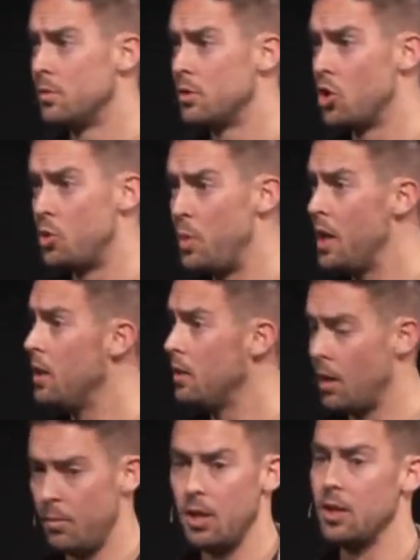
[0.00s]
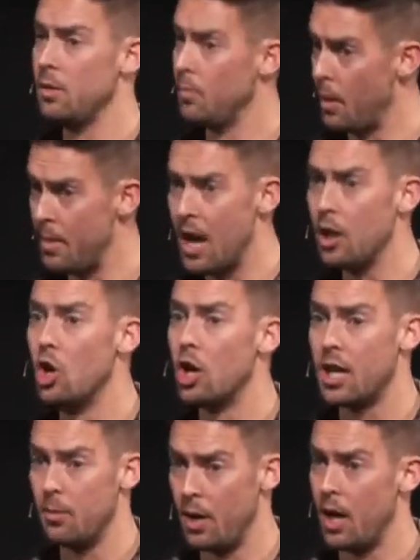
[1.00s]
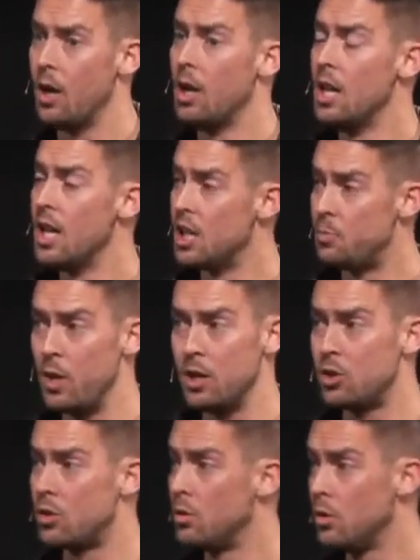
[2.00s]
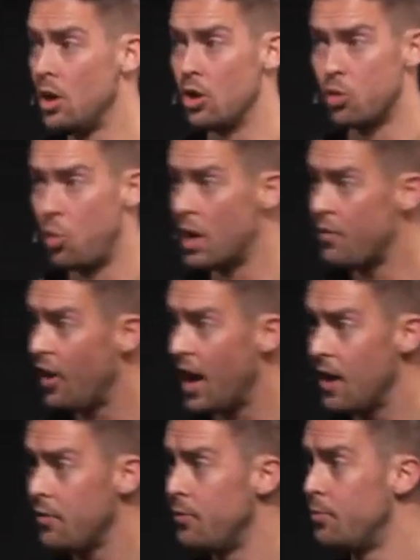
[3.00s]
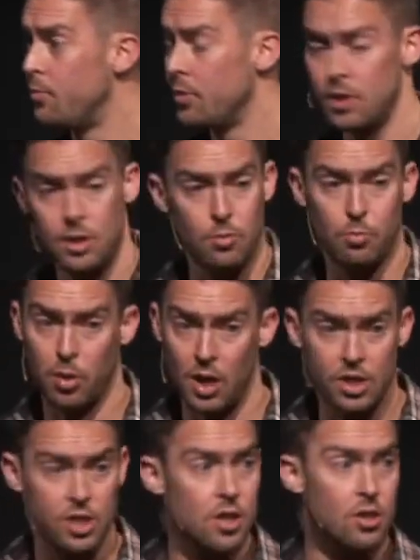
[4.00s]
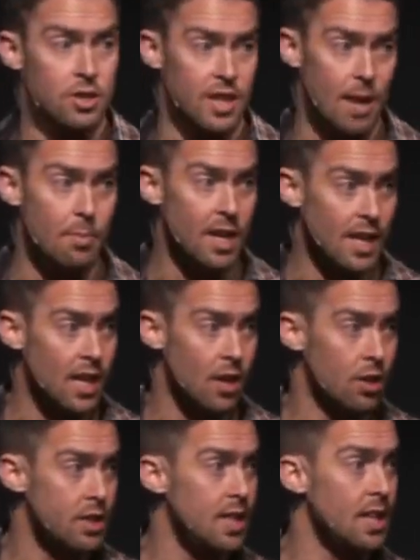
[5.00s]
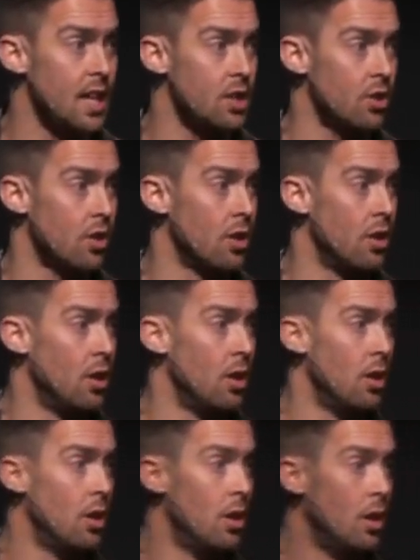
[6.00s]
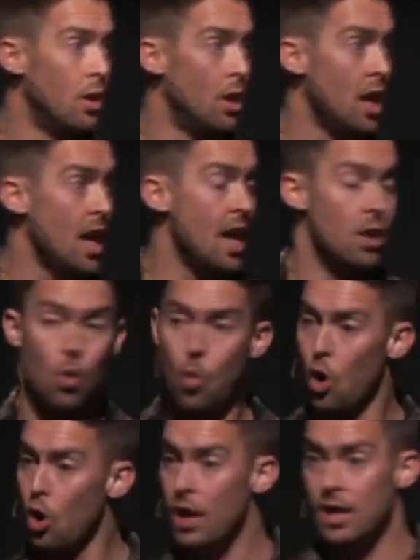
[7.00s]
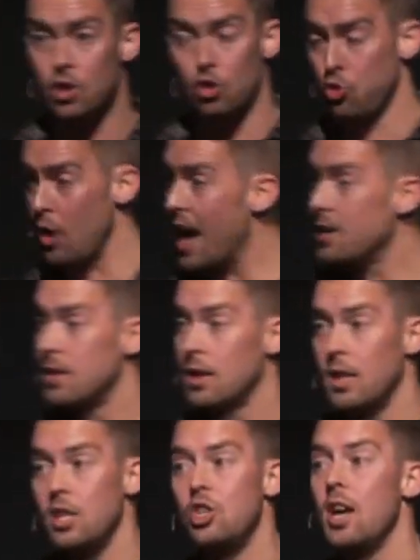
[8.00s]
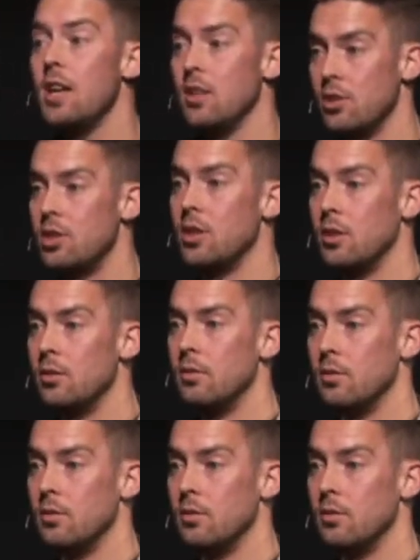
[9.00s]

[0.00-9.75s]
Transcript: So it's been, I mean, I may not look it, but I, it's been, you know, 25 plus years that I've been a kid or a teenager. And the world has drastically changed.